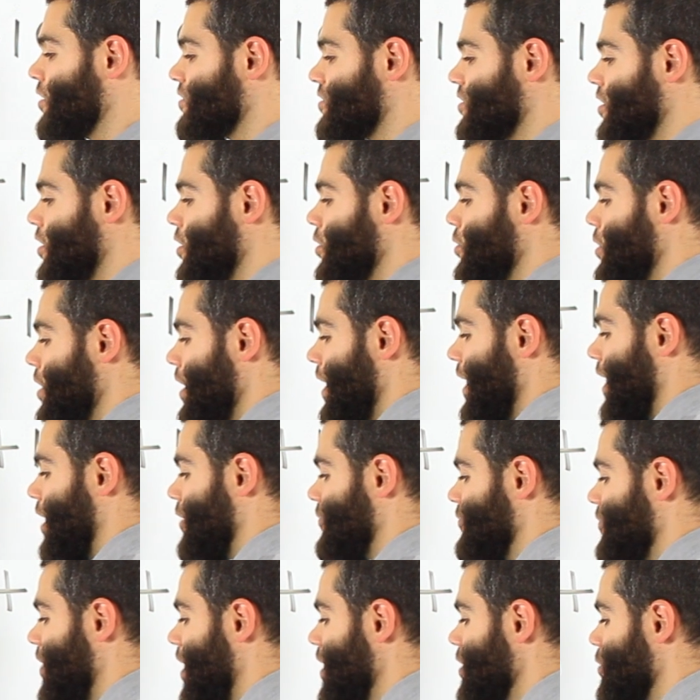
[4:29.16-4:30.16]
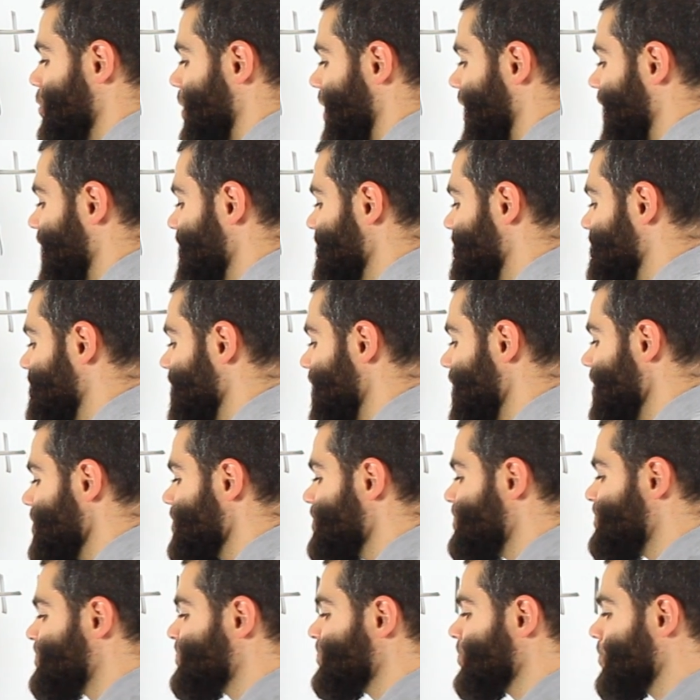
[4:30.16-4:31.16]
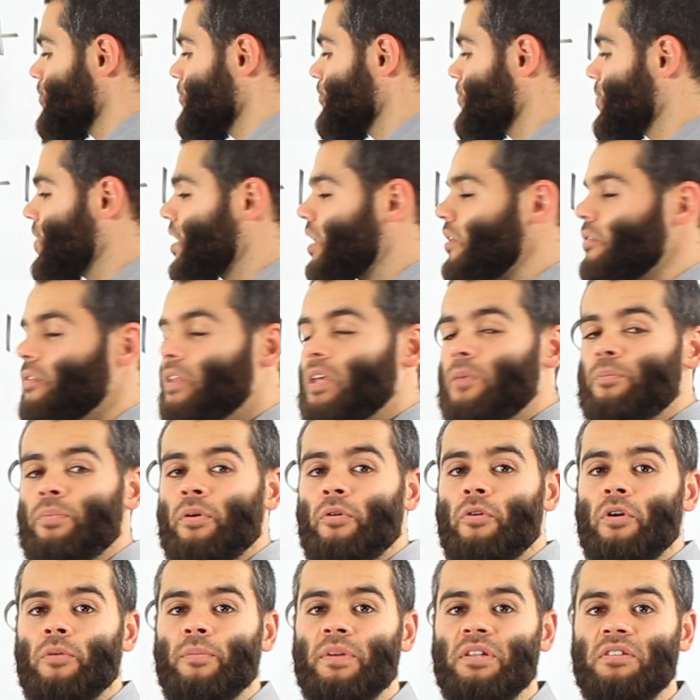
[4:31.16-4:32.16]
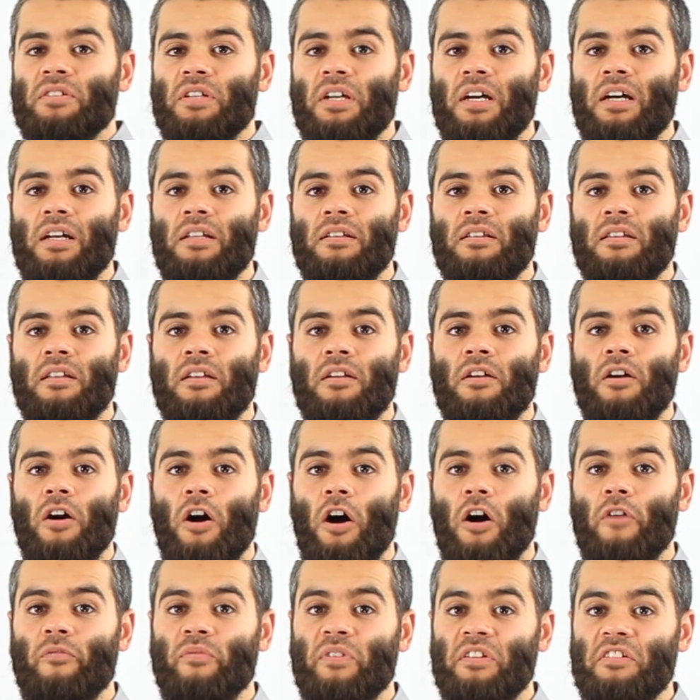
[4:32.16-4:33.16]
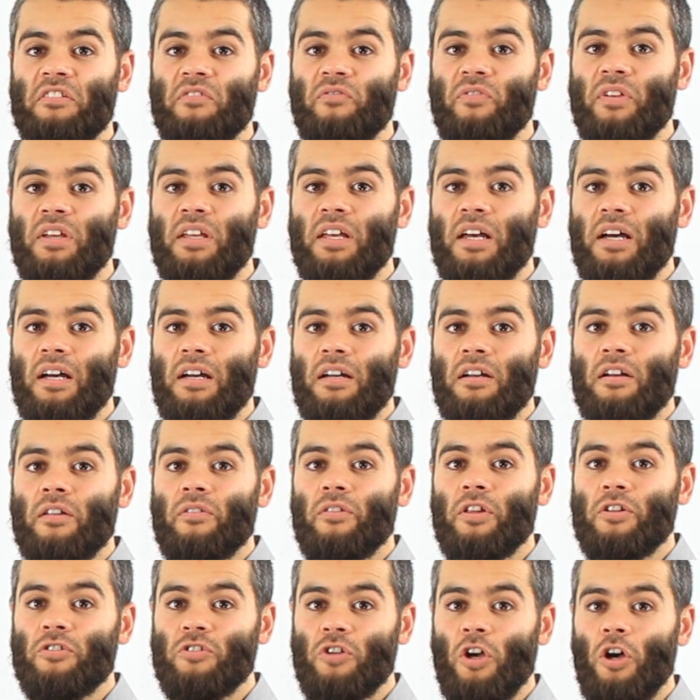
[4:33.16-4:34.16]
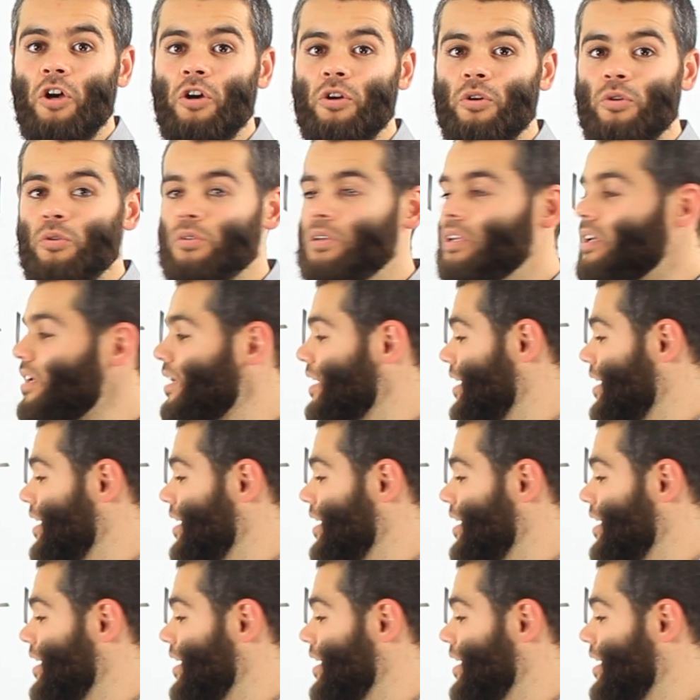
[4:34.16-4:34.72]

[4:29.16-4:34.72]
So our final answer, the perimeter of this figure, the total